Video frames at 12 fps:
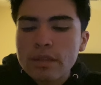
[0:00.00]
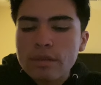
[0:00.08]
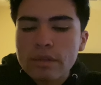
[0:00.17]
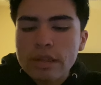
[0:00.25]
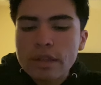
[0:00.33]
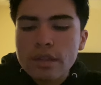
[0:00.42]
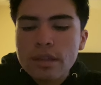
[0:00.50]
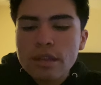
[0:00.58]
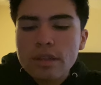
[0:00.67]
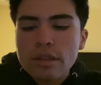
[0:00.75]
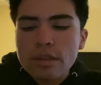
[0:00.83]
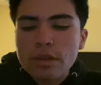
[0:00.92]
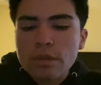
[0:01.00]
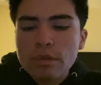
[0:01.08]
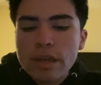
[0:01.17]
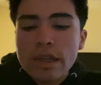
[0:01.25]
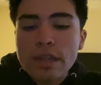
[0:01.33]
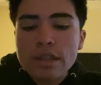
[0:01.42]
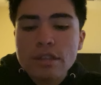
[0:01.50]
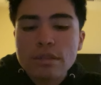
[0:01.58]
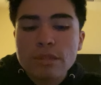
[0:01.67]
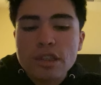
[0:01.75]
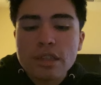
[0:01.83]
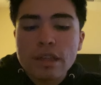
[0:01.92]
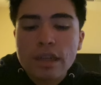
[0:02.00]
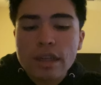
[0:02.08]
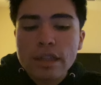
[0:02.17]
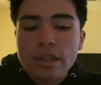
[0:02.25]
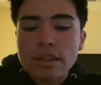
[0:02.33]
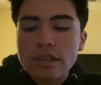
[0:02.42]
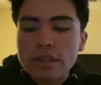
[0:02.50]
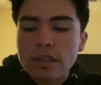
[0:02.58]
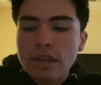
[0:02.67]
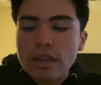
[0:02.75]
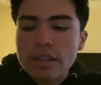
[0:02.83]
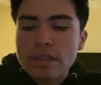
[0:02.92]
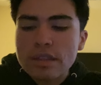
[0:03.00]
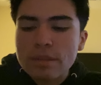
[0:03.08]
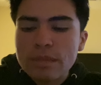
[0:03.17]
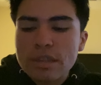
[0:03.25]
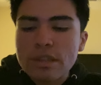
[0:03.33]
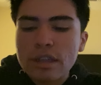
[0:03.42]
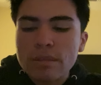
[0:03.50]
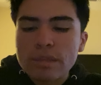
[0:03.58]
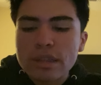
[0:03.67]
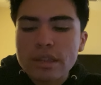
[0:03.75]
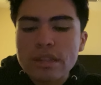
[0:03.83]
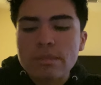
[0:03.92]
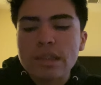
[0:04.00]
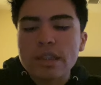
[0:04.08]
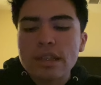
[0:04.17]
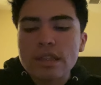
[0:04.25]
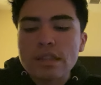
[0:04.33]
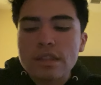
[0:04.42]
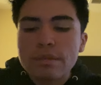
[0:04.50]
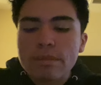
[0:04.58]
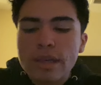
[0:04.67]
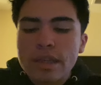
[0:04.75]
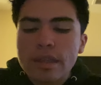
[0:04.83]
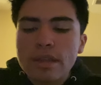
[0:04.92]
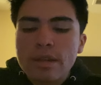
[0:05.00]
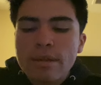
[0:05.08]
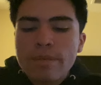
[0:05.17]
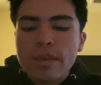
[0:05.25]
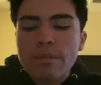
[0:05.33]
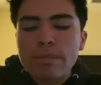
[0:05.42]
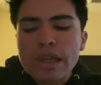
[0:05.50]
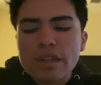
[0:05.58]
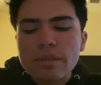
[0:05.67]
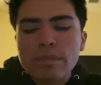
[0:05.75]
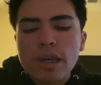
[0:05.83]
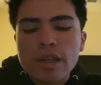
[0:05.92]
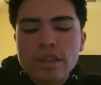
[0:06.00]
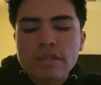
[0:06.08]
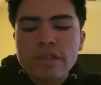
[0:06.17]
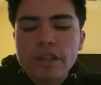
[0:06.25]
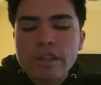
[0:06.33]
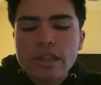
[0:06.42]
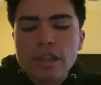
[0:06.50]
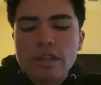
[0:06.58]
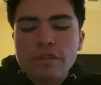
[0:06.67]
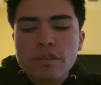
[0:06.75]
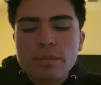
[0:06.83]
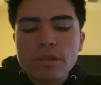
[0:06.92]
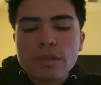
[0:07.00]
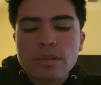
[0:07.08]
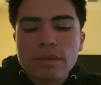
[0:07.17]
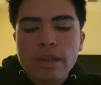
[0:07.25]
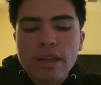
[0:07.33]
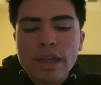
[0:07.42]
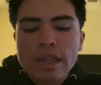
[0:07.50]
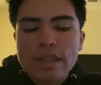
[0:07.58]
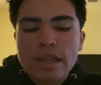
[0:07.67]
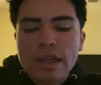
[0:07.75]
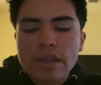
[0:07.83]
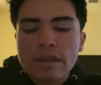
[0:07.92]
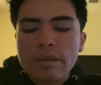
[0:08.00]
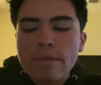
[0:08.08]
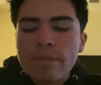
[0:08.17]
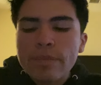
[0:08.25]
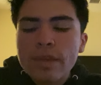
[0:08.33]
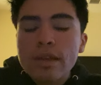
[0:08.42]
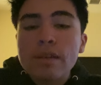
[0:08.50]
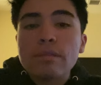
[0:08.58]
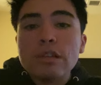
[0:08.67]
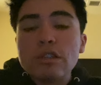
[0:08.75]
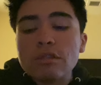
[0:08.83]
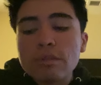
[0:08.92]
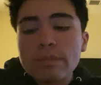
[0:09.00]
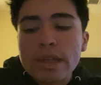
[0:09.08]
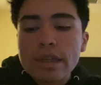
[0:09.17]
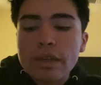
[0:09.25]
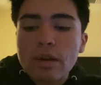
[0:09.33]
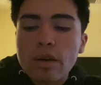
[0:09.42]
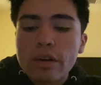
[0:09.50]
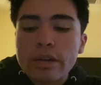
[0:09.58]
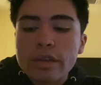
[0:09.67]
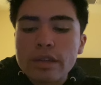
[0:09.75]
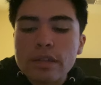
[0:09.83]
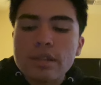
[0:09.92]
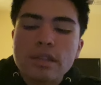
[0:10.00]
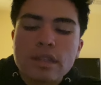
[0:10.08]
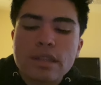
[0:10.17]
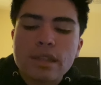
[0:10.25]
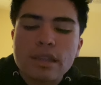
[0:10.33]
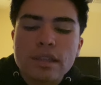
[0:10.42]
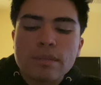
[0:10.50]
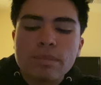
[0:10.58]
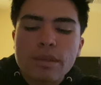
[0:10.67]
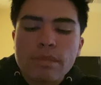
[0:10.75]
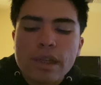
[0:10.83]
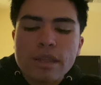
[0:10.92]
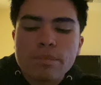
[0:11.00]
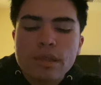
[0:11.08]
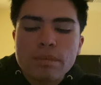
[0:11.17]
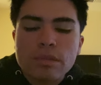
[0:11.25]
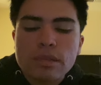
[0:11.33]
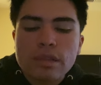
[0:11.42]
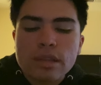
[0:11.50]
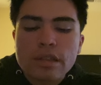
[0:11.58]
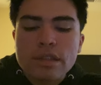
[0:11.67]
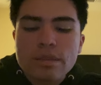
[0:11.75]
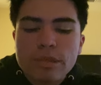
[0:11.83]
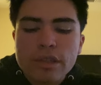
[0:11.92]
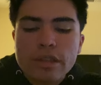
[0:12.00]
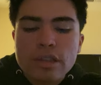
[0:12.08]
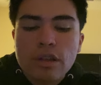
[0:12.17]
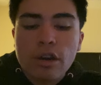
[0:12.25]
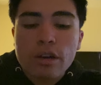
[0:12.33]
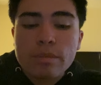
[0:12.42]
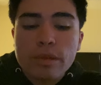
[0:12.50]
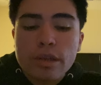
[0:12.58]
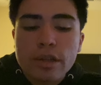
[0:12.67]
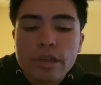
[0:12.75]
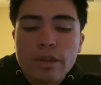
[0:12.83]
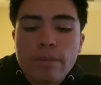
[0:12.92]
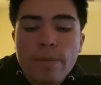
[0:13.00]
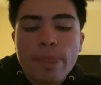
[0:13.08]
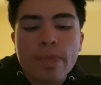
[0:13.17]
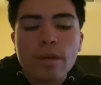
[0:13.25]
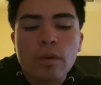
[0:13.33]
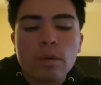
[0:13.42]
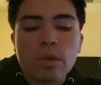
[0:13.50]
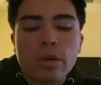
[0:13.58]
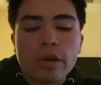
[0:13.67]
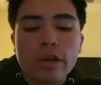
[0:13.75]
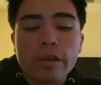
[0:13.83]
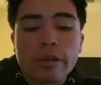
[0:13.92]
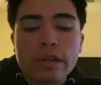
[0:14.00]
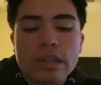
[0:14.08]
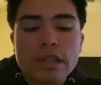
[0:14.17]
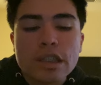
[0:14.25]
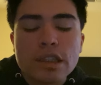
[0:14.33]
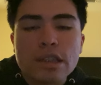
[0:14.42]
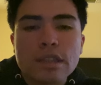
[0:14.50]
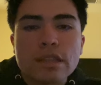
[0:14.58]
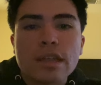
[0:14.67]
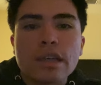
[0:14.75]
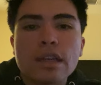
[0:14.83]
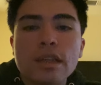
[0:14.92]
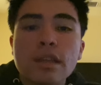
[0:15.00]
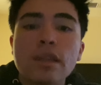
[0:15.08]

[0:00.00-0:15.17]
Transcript: Wait. The way eating too much in the night could cause some insomnia is because it may make your body very uncomfortable while lying down, which will make it harder to sleep, and many people could experience heartburn or other conditions that